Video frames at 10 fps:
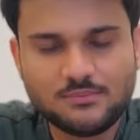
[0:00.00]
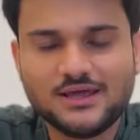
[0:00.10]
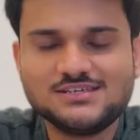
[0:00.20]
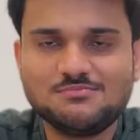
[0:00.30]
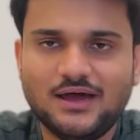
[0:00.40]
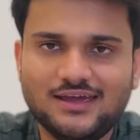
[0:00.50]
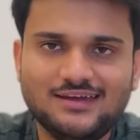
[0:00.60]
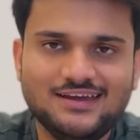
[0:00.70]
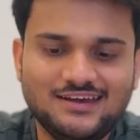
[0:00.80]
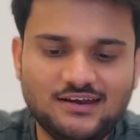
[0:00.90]
surprise, my
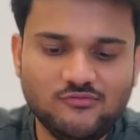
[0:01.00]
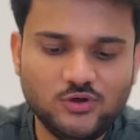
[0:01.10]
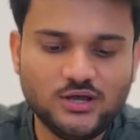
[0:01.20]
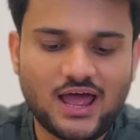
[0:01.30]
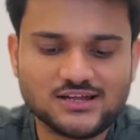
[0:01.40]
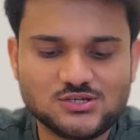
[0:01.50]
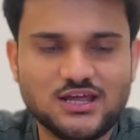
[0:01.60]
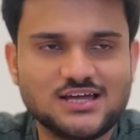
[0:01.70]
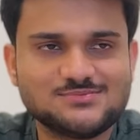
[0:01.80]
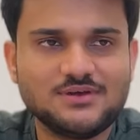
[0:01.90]
interviewer
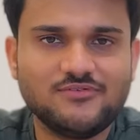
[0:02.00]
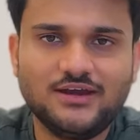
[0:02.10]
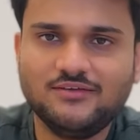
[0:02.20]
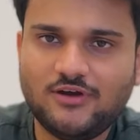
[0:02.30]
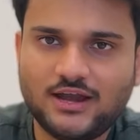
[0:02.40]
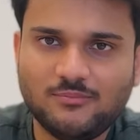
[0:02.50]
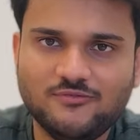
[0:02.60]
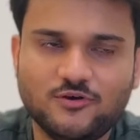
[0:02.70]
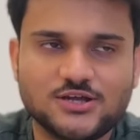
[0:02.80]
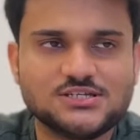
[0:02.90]
actually asked me a very different type
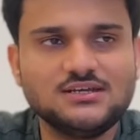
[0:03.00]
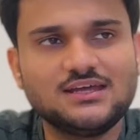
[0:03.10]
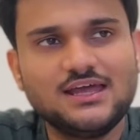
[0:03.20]
of a question